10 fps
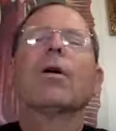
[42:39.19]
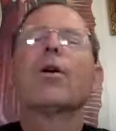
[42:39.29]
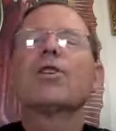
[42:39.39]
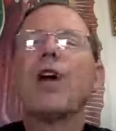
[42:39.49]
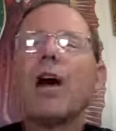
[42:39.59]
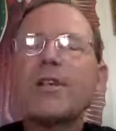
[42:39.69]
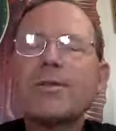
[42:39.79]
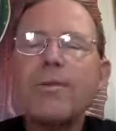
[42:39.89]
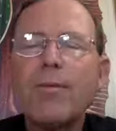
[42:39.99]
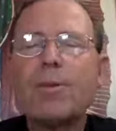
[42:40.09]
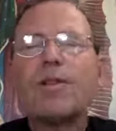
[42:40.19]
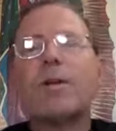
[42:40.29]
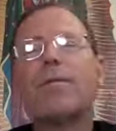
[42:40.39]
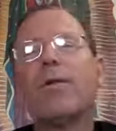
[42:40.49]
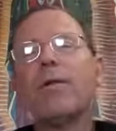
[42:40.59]
Her husband was
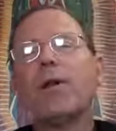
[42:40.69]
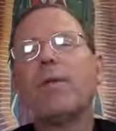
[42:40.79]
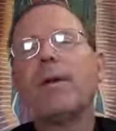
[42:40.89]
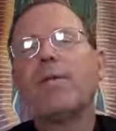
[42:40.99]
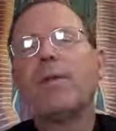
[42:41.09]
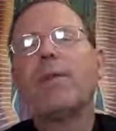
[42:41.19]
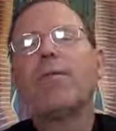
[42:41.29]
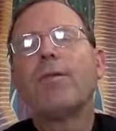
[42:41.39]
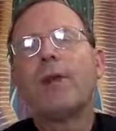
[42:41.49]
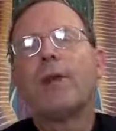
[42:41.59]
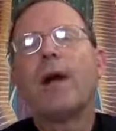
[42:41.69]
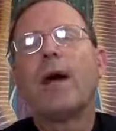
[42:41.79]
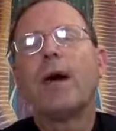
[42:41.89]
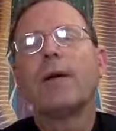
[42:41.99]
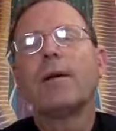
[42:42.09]
converted before he
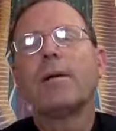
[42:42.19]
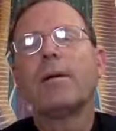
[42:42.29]
died.